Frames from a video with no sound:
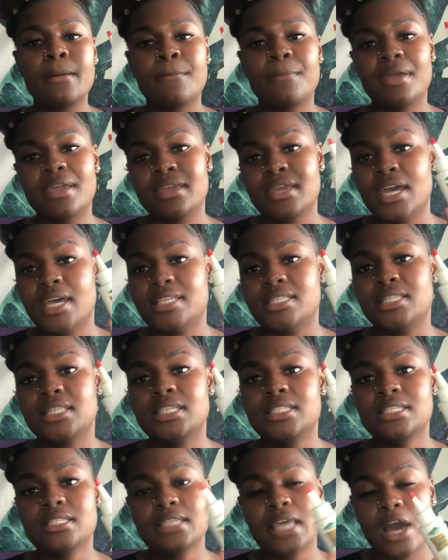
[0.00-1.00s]
But yes,
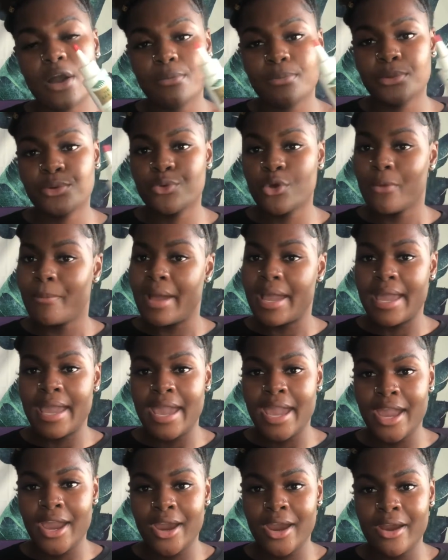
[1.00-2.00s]
this has helped grow my
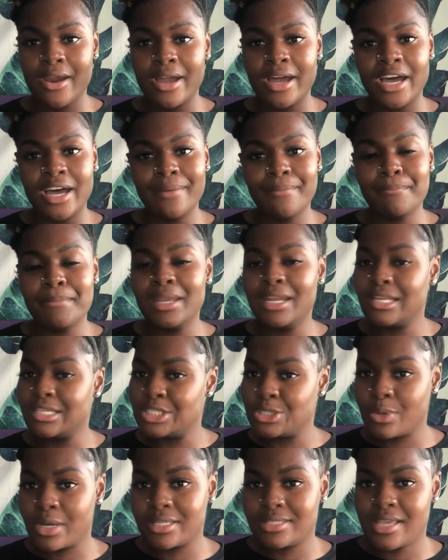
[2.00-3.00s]
hair. Mini
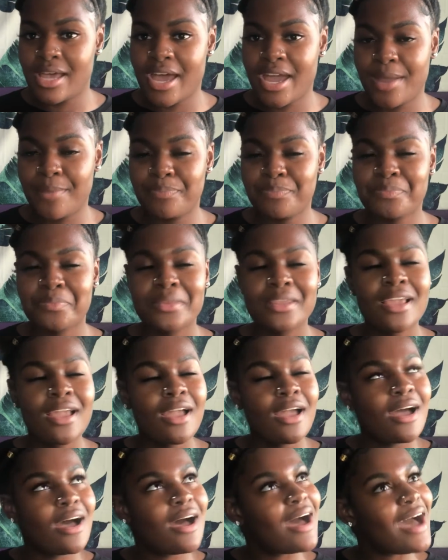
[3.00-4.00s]
story time.
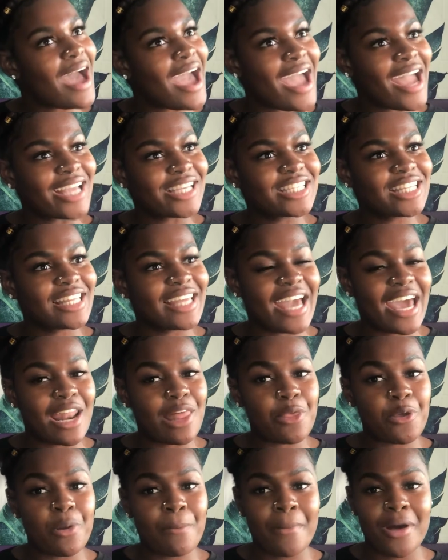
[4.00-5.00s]
I actually had
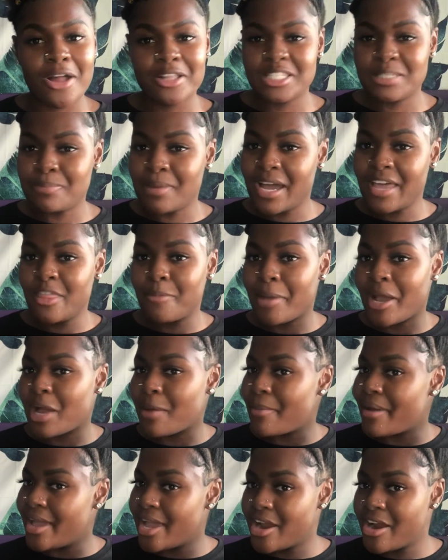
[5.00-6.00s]
a little bald spot in the back
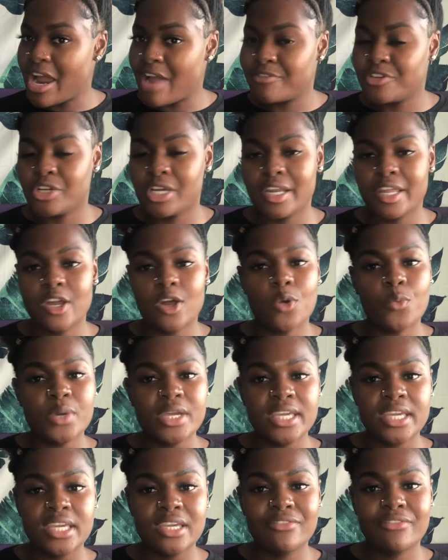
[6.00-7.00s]
of my hair after getting a
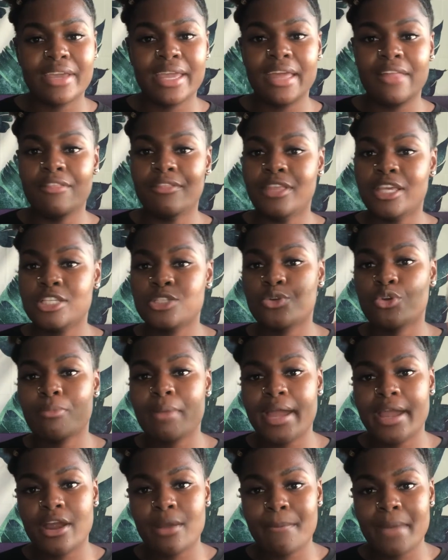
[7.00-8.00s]
weave, and this grew
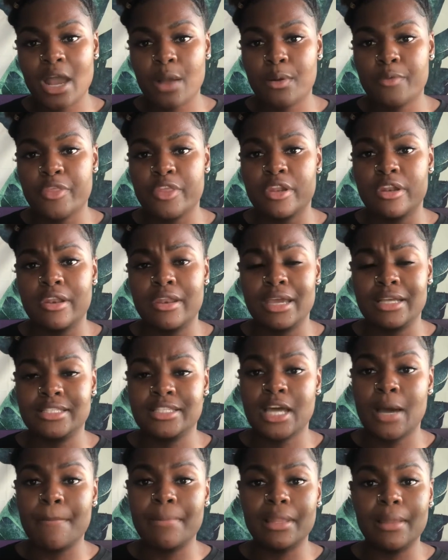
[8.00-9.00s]
my hair back within the
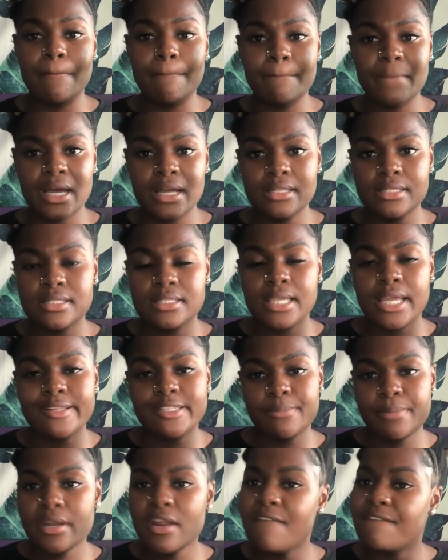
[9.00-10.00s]
next couple of months.
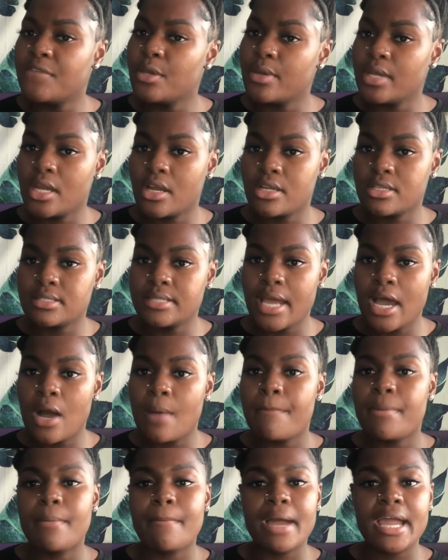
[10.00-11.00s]
It's been a few years
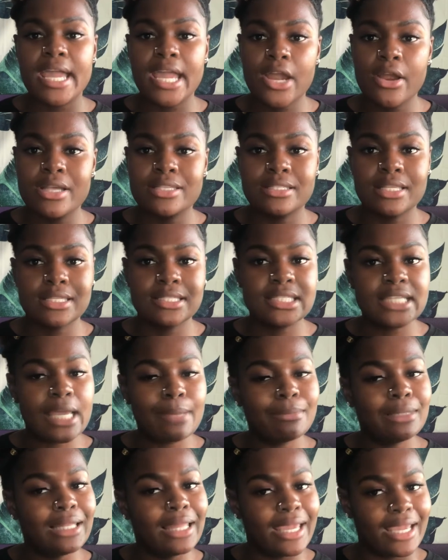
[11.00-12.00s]
now, but my hair is the
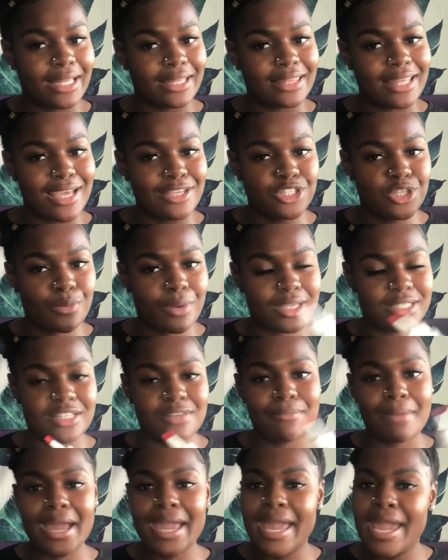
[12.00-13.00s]
same length as the
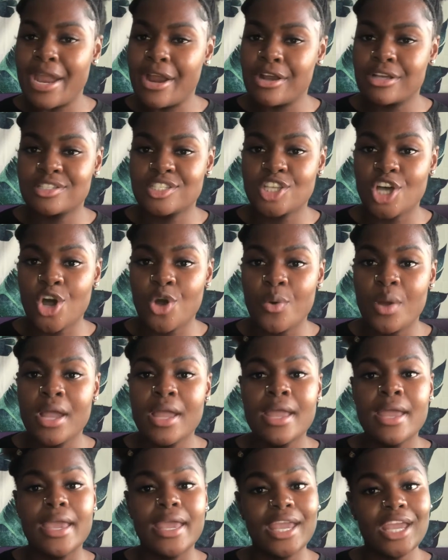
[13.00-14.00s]
rest of my hair, so
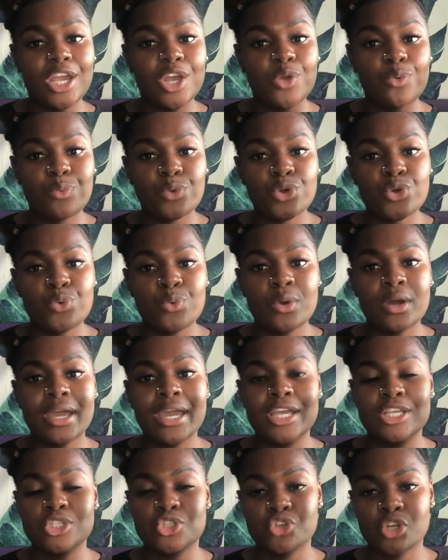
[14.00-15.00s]
it grew
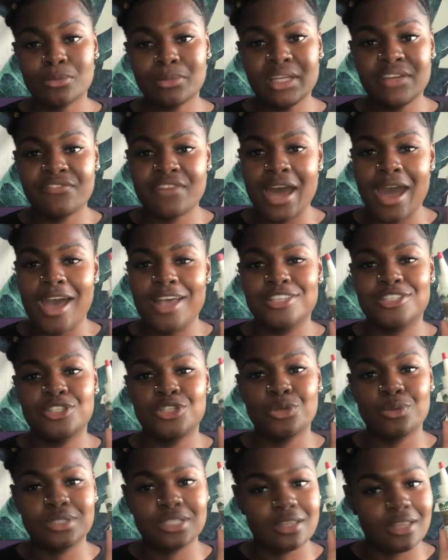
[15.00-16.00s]
extremely
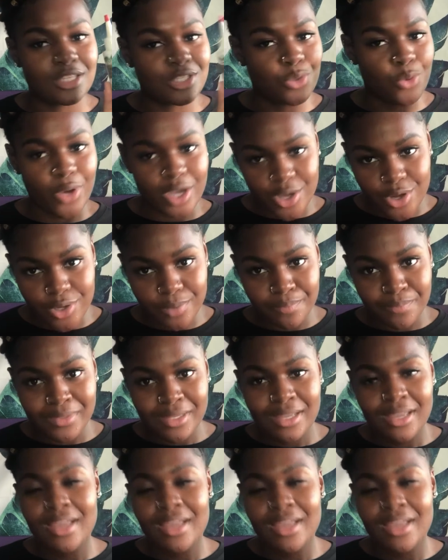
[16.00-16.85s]
fast due to this oil.